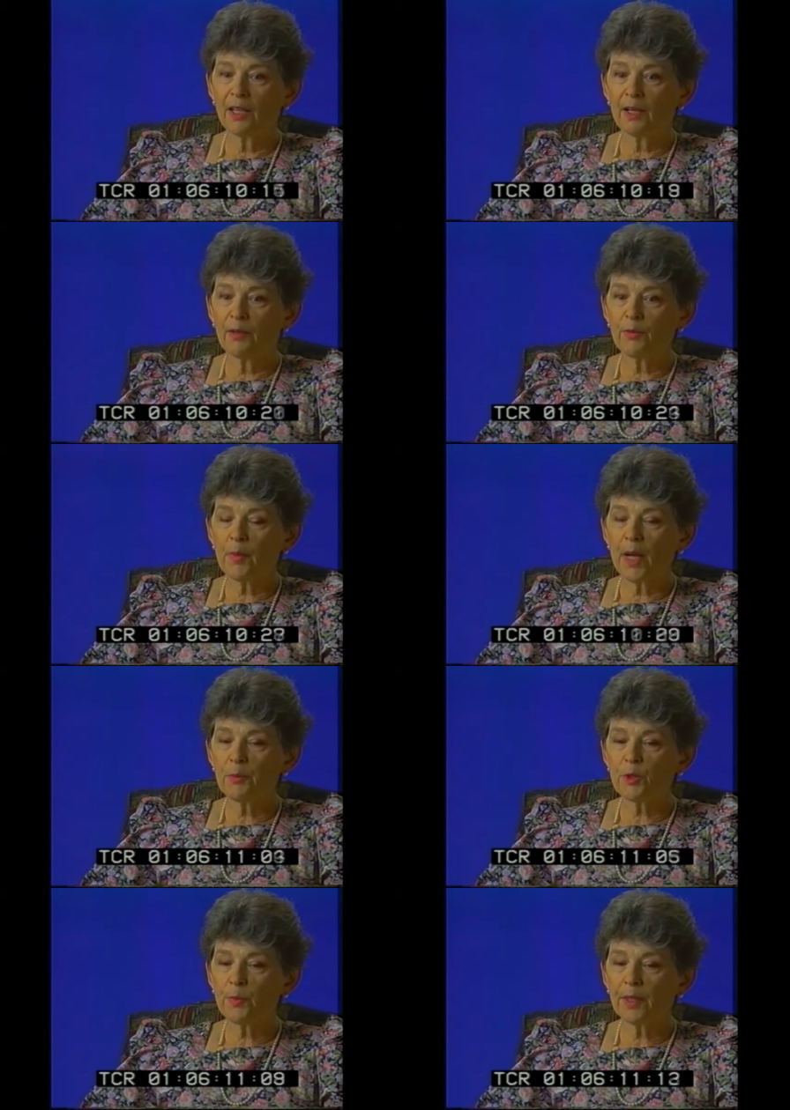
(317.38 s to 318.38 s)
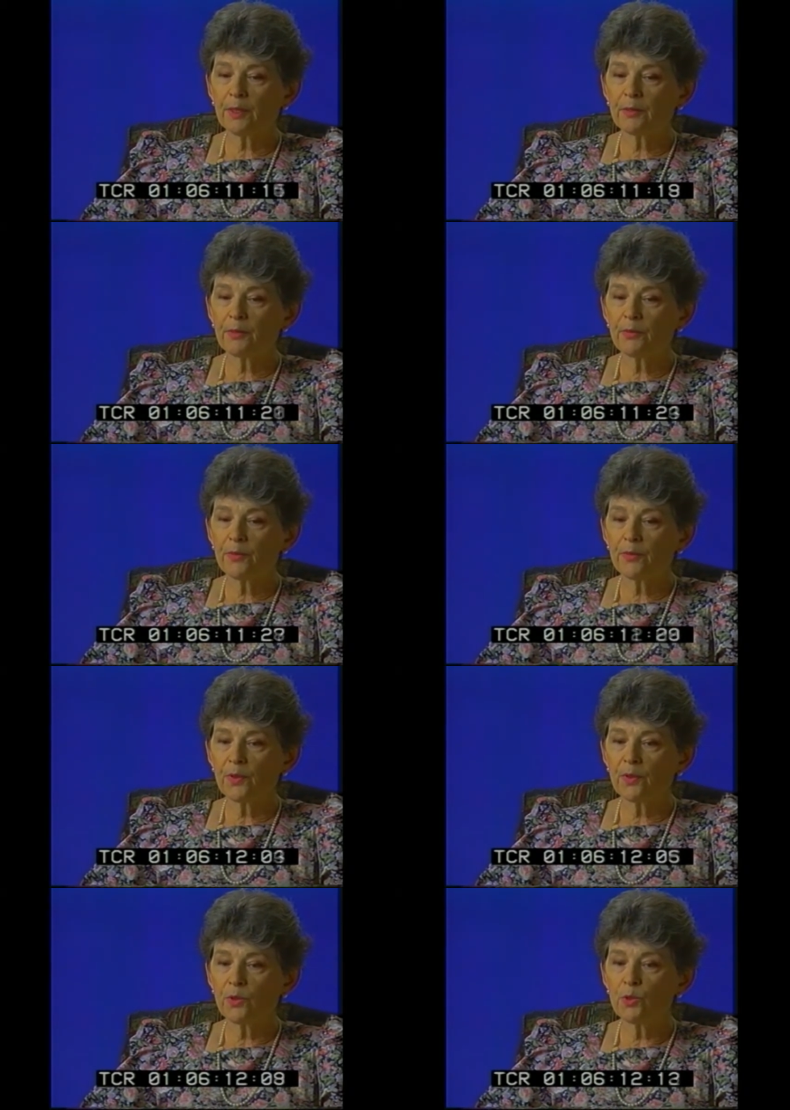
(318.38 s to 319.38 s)
From my perspective,
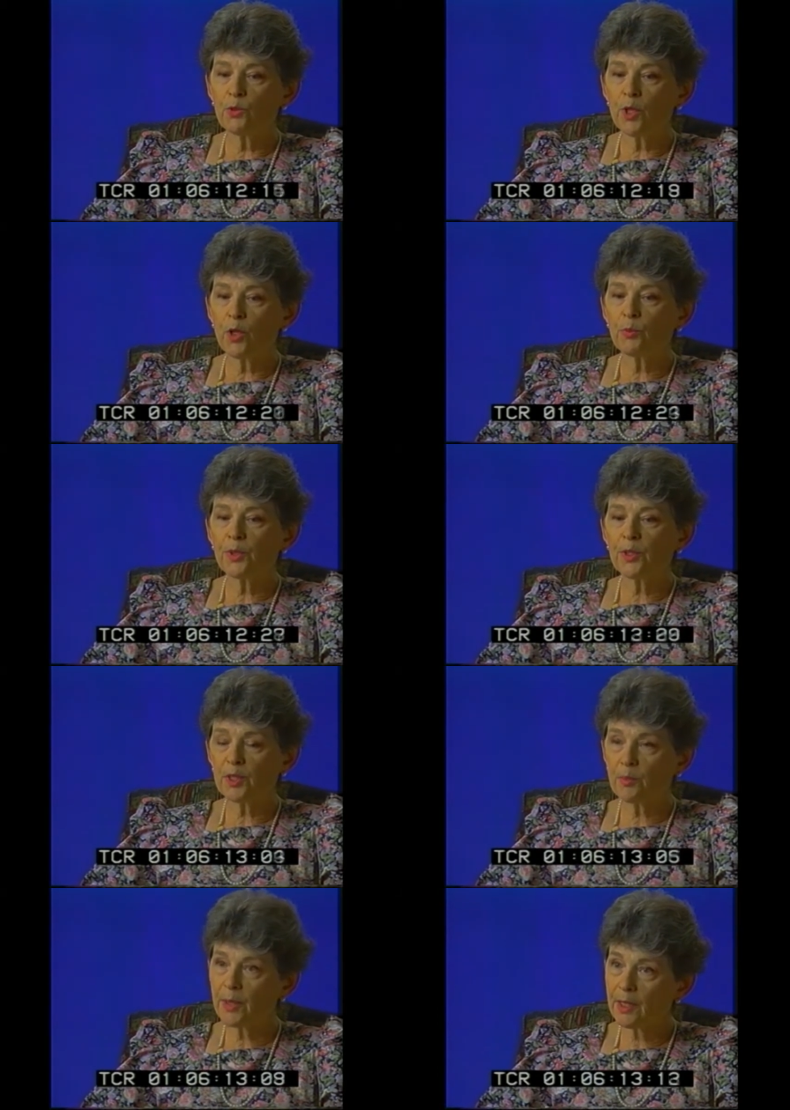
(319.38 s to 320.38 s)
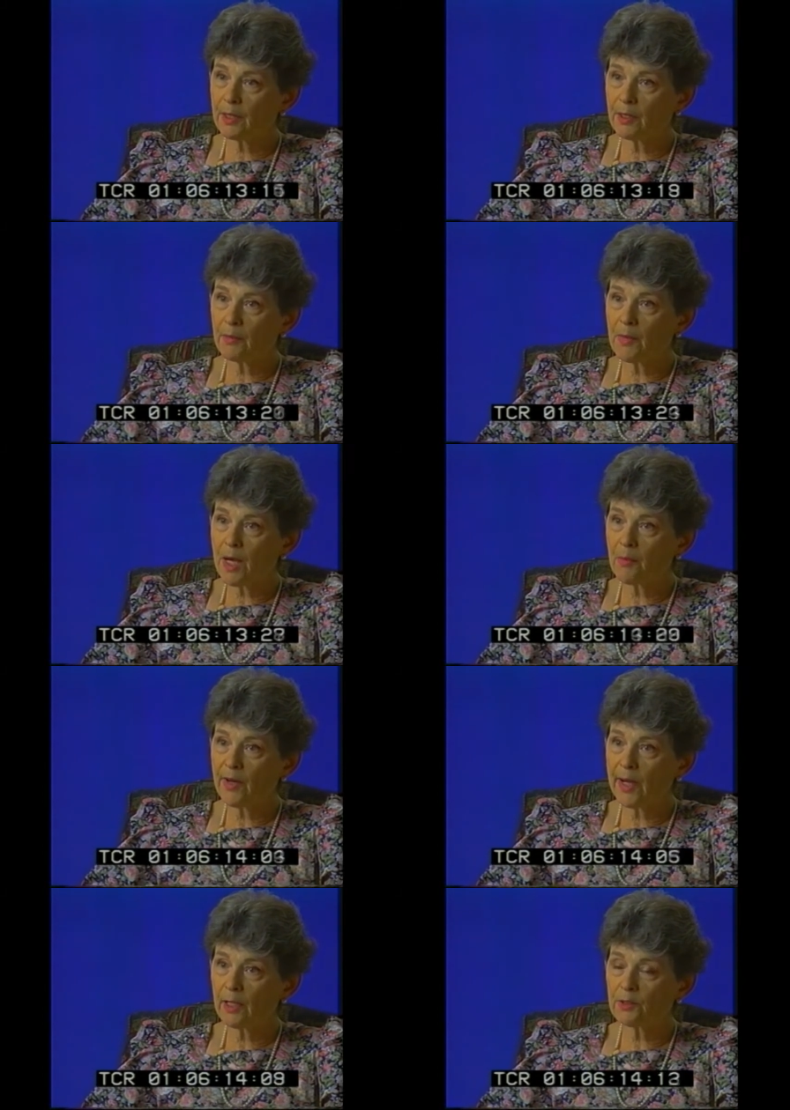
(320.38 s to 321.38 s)
you don't participate in mob
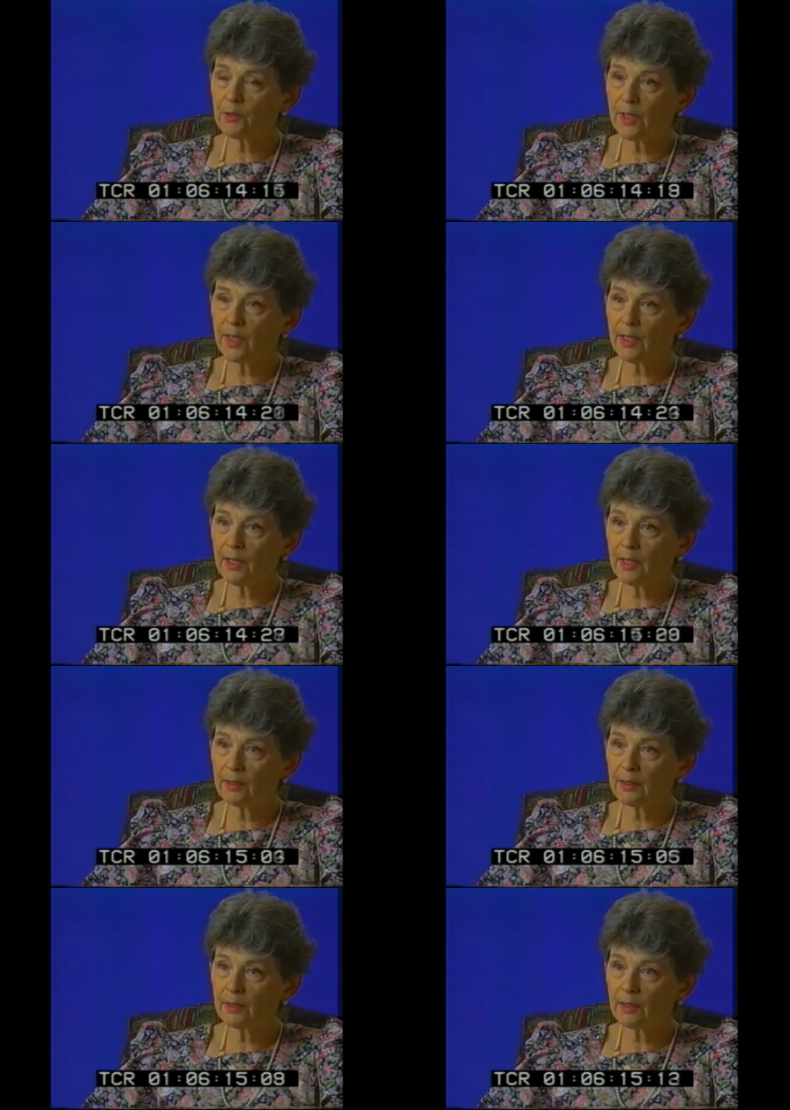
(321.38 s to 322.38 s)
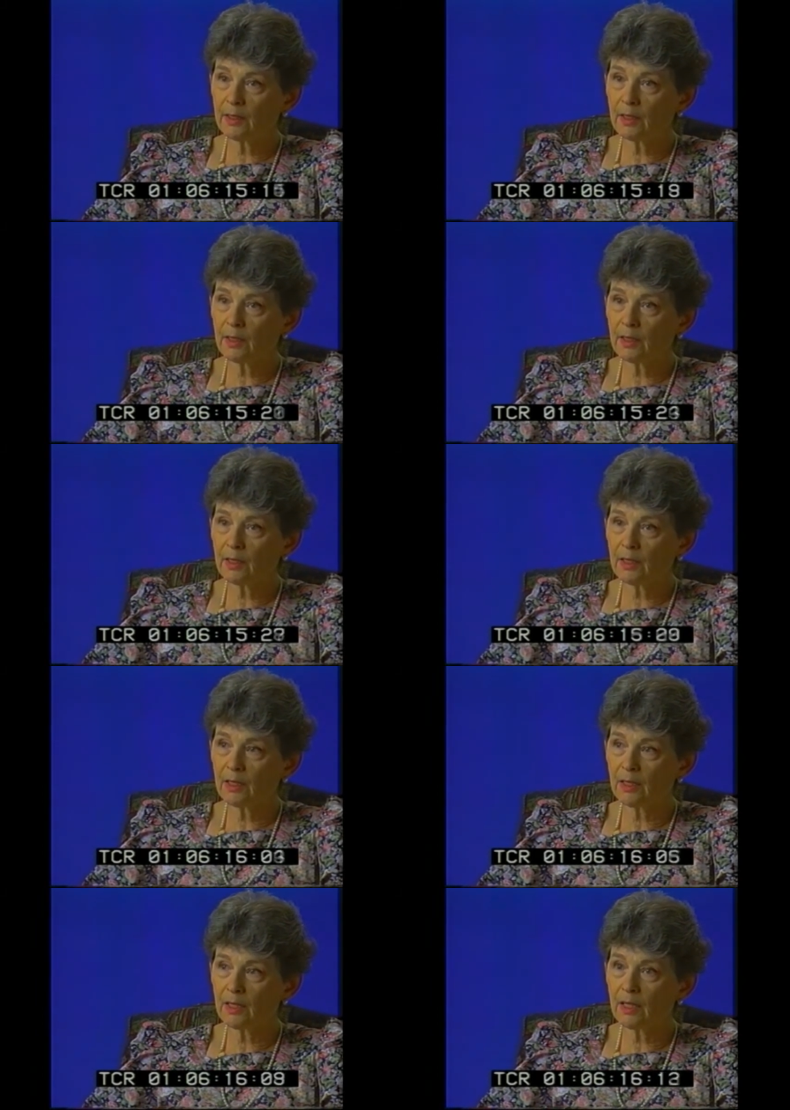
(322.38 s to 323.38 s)
violence of any kind.
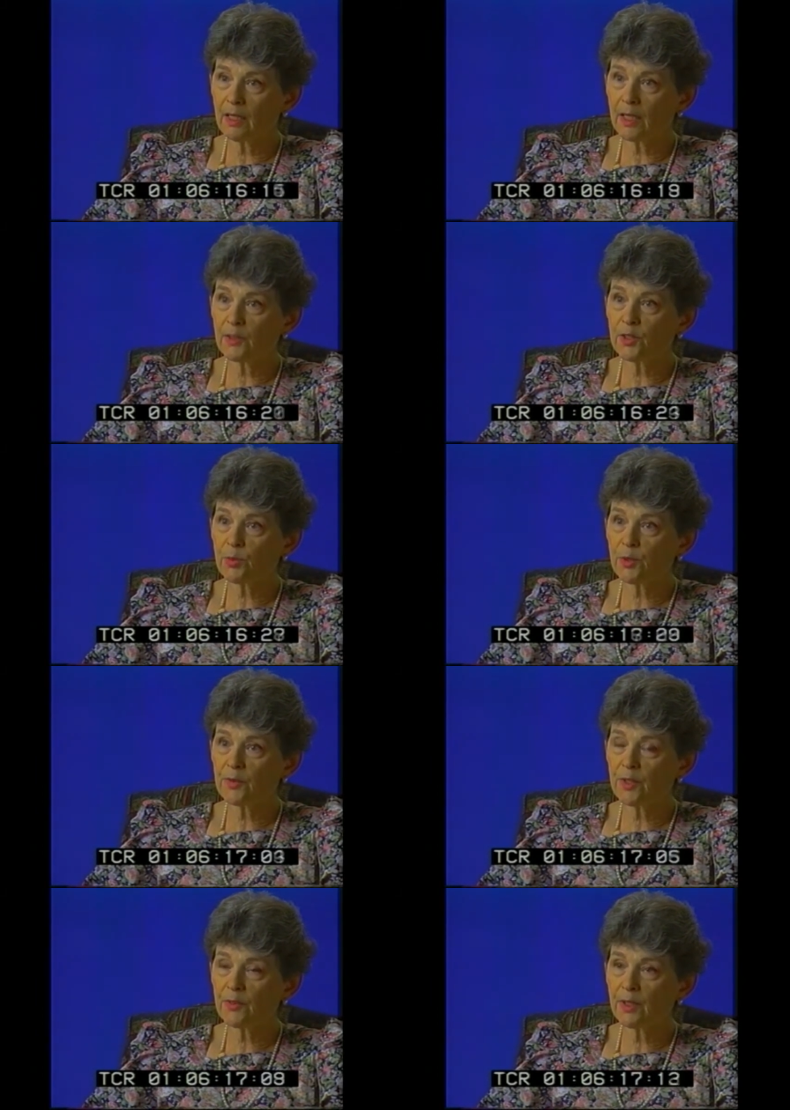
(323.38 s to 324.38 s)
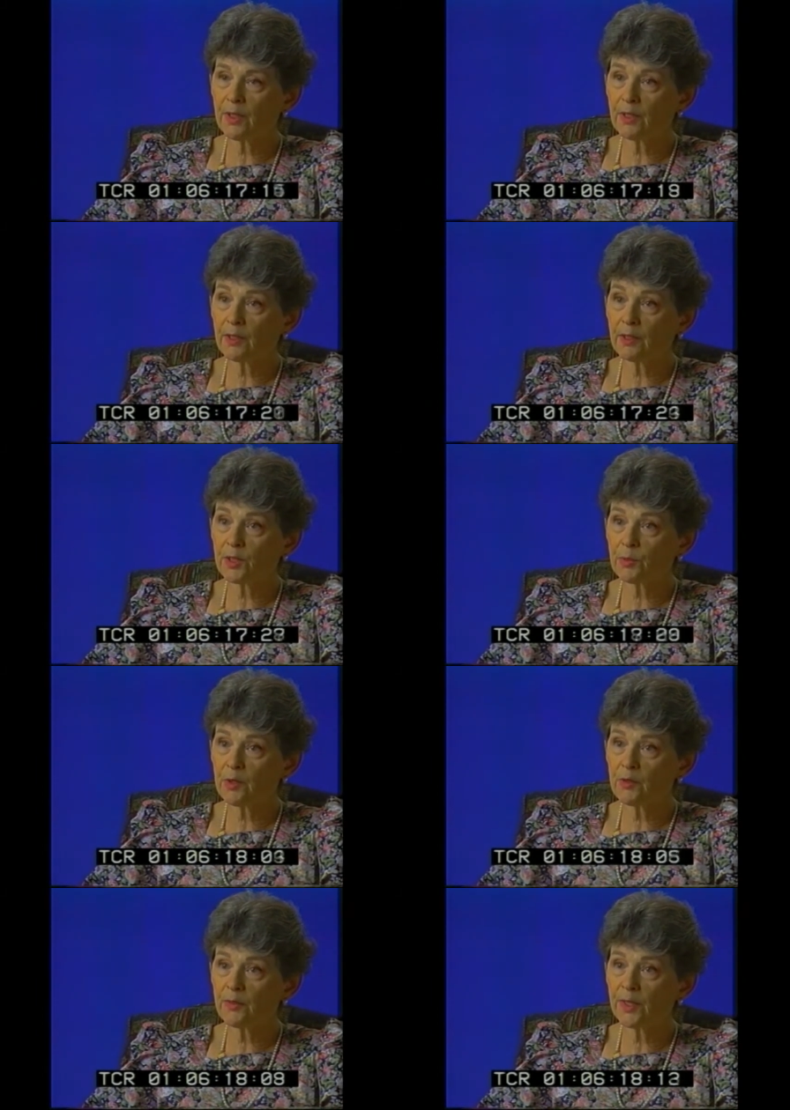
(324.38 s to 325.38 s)
I disapproved of it then, and I
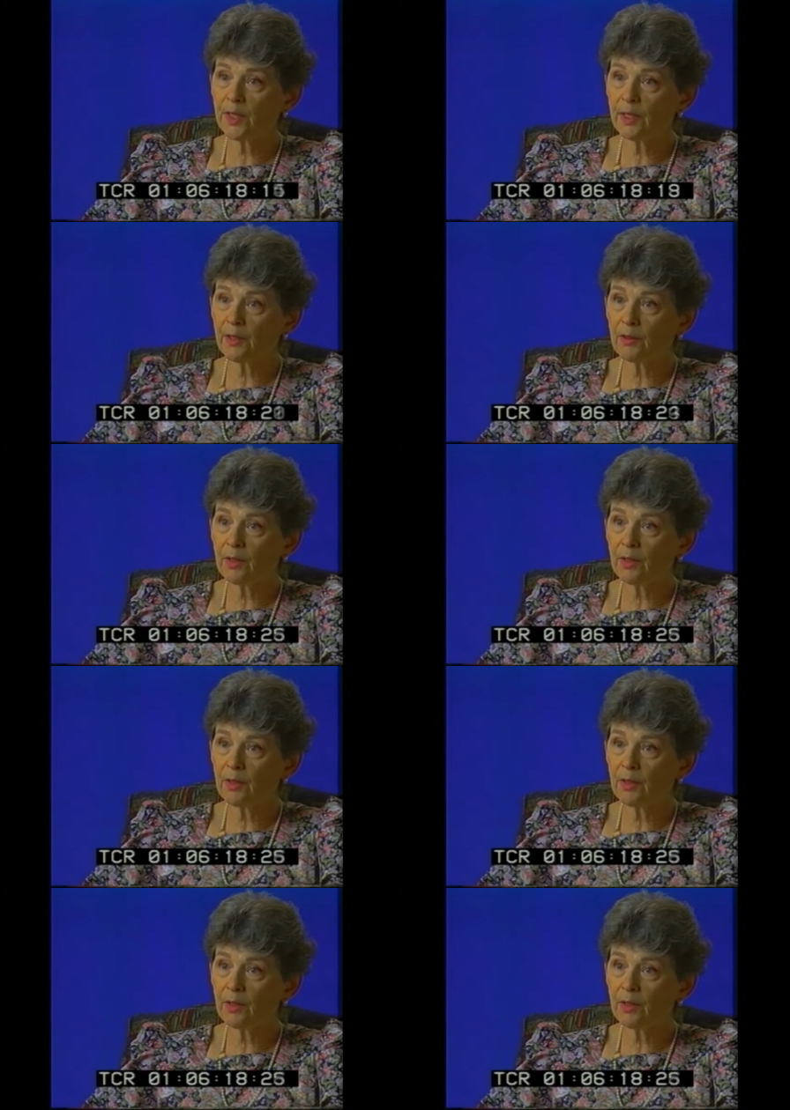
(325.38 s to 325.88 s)
disapprove of it now.